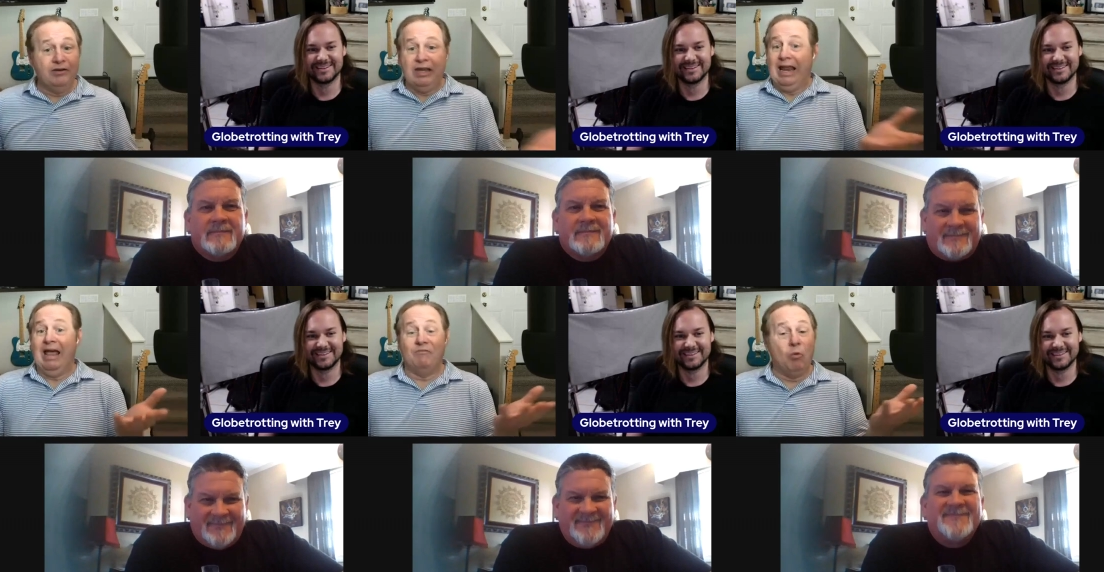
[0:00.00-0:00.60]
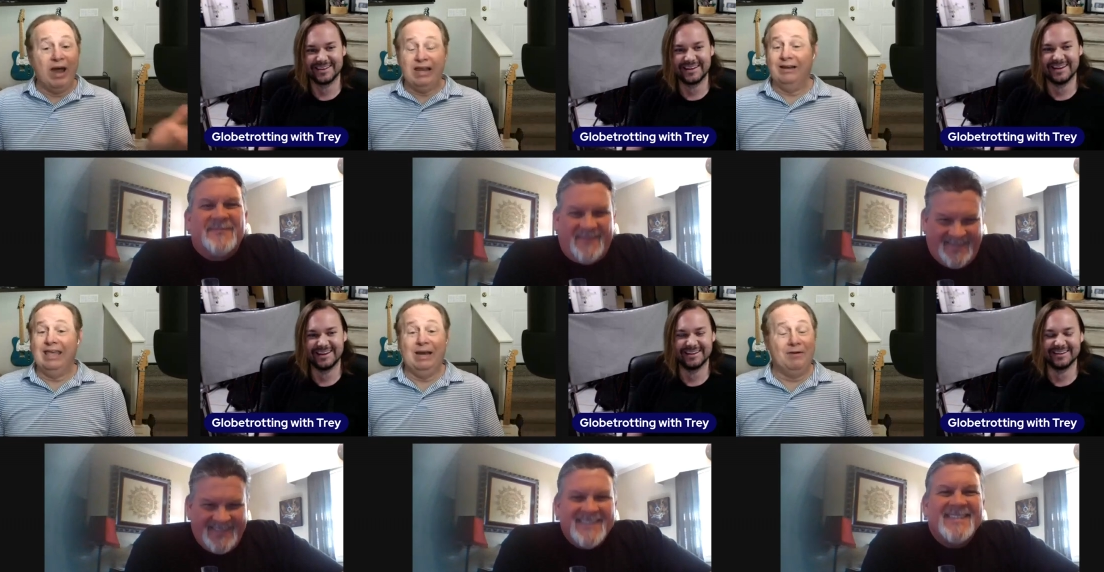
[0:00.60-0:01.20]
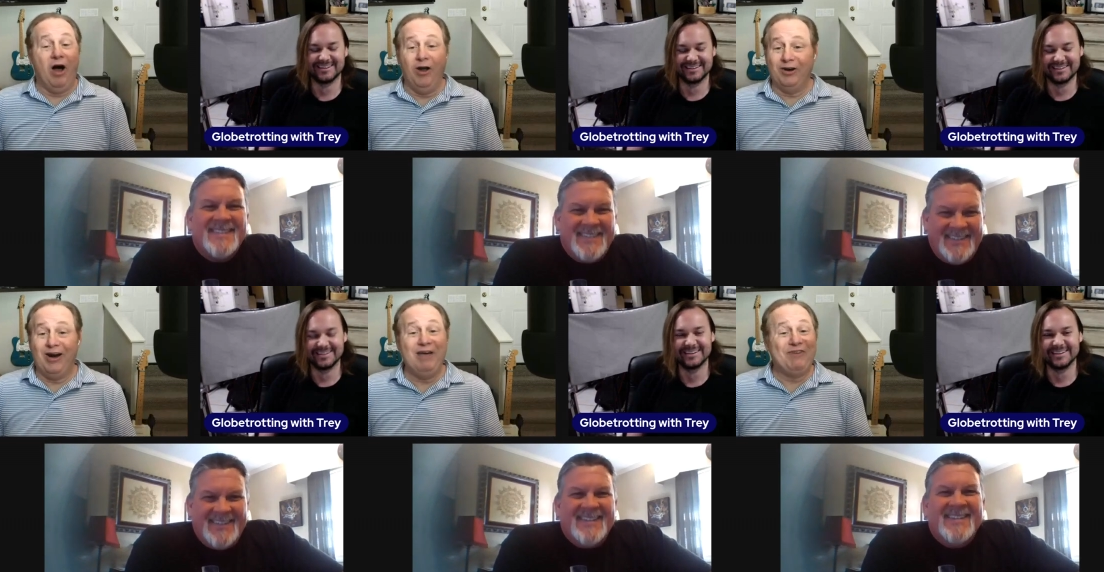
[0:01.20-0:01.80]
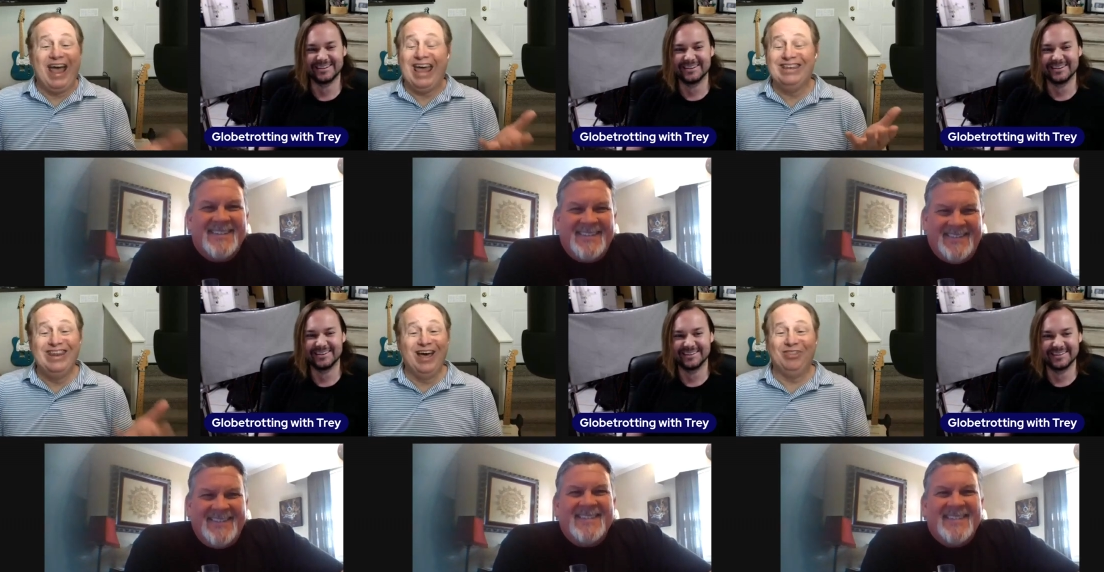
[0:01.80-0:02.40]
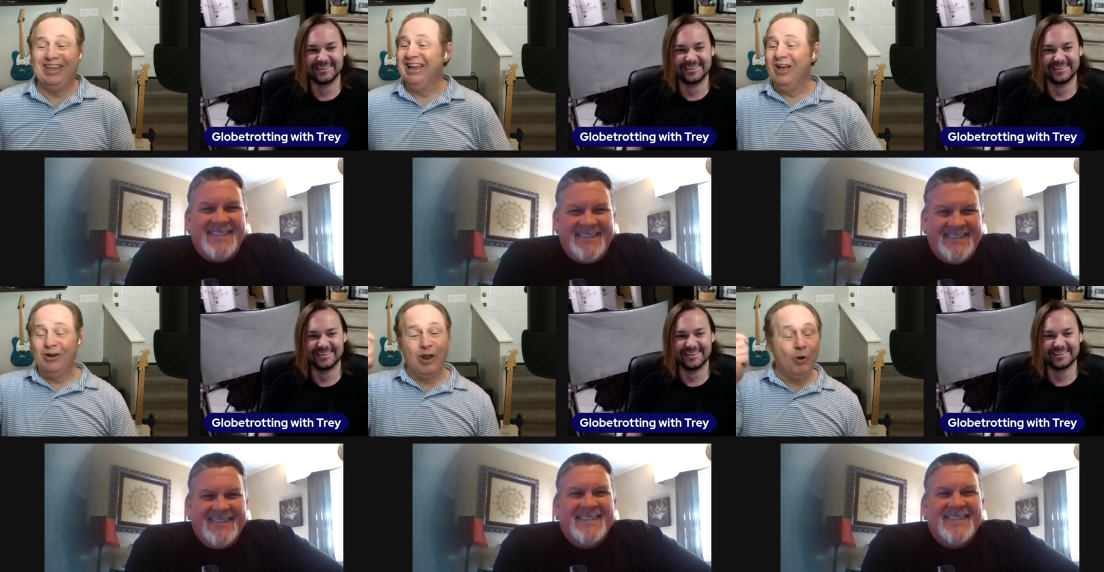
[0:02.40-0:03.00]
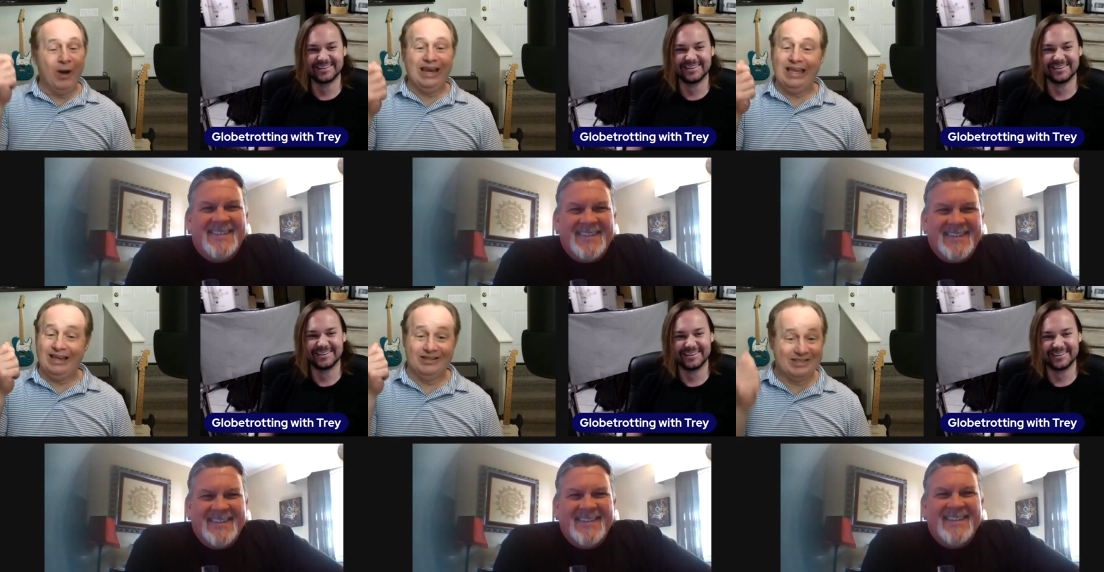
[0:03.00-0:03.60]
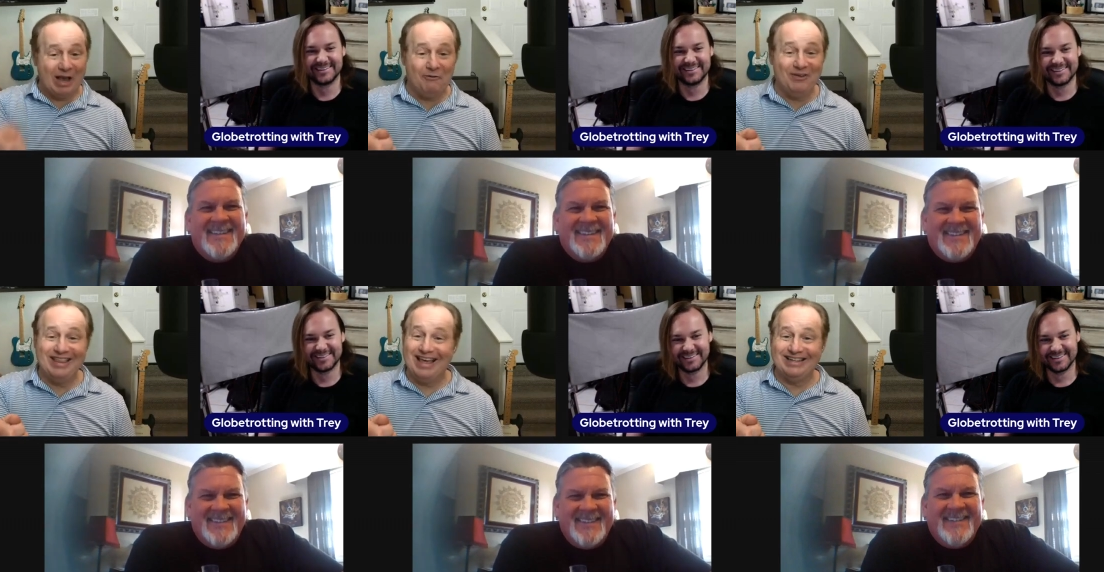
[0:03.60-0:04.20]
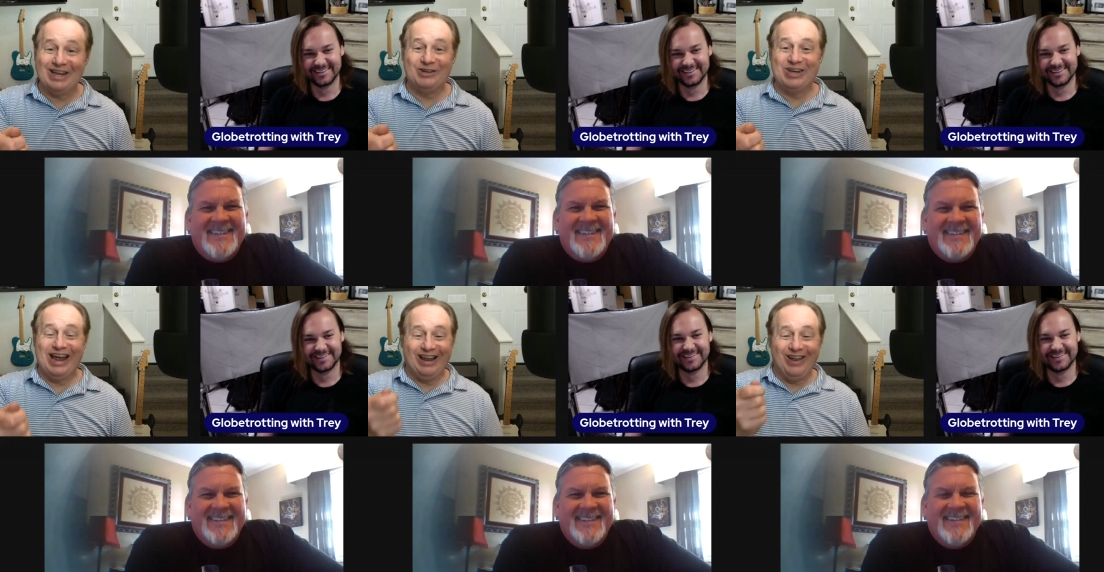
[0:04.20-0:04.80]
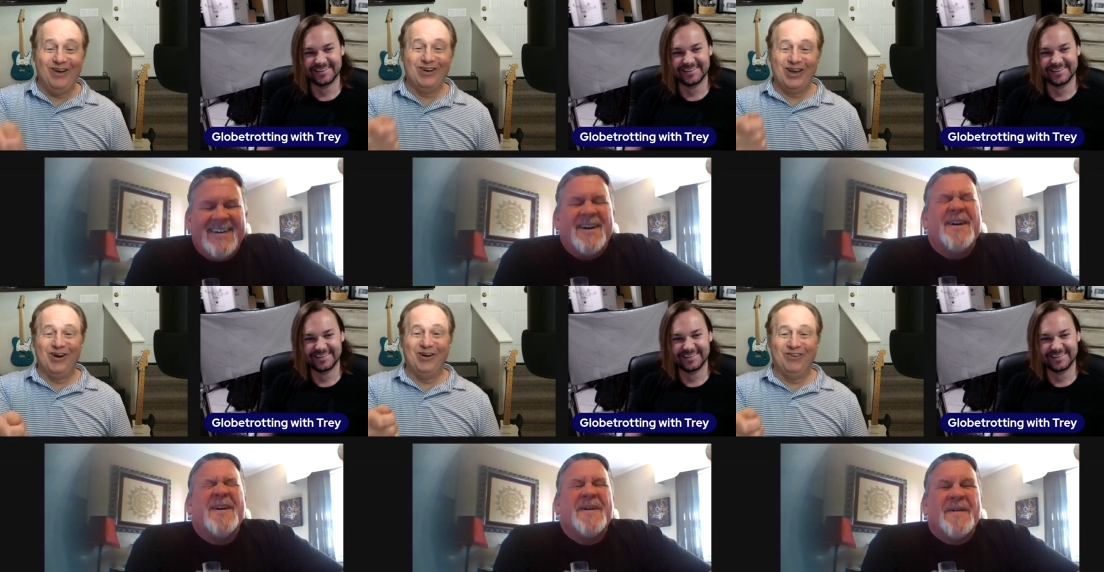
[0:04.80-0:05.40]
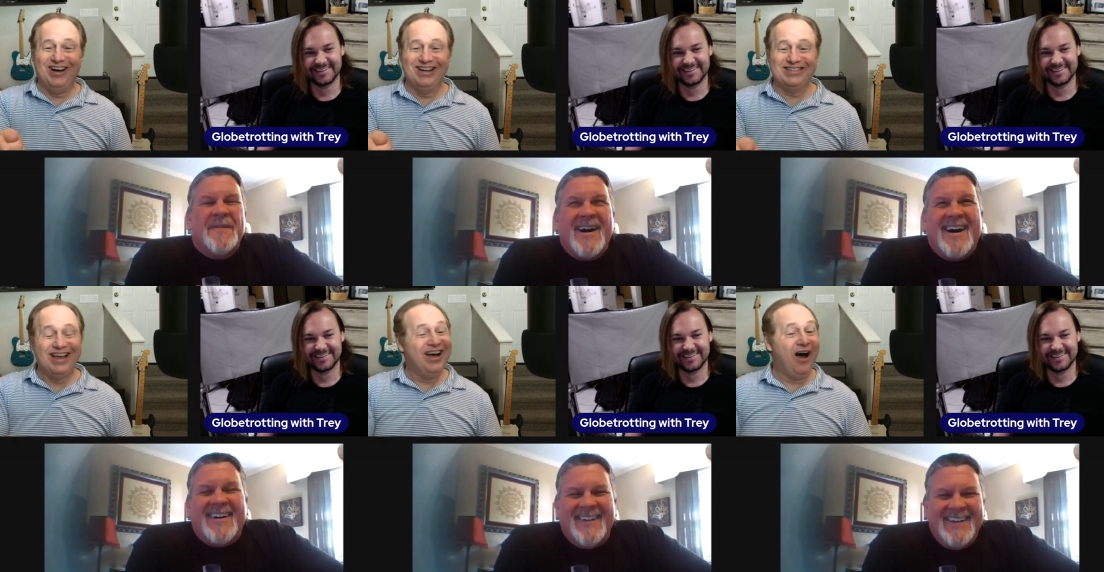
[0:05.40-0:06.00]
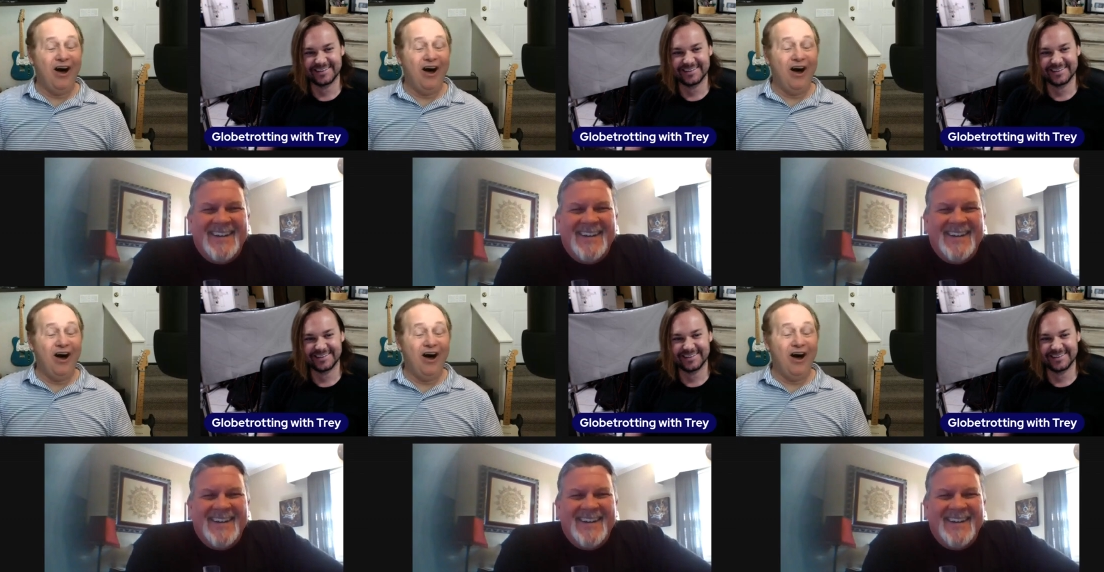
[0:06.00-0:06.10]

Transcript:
Speaker 1: didn't have a way to get an autograph. I had nothing, no way to get a selfie. That tells you how long ago it was.